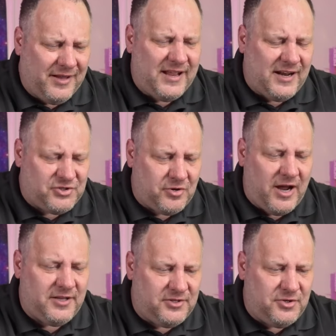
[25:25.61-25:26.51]
again, I
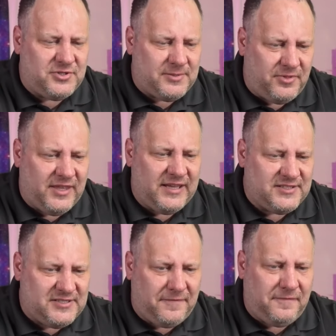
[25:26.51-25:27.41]
tried to do some
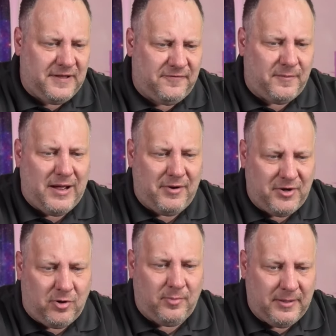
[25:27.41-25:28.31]
things differently from how
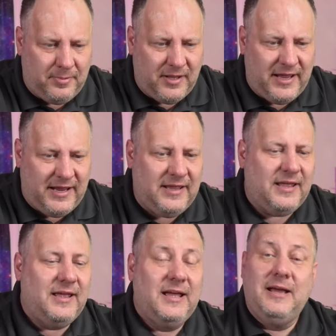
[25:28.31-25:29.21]
I normally
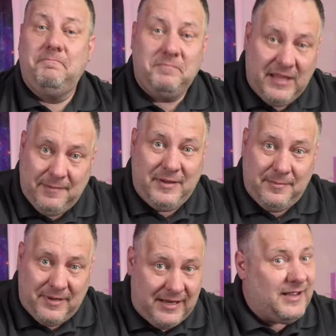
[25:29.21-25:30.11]
play. He
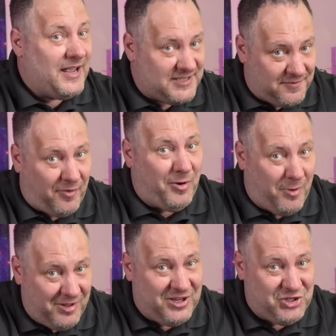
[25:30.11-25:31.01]
beat me, as very
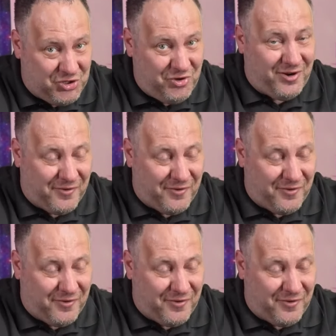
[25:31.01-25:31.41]
well he should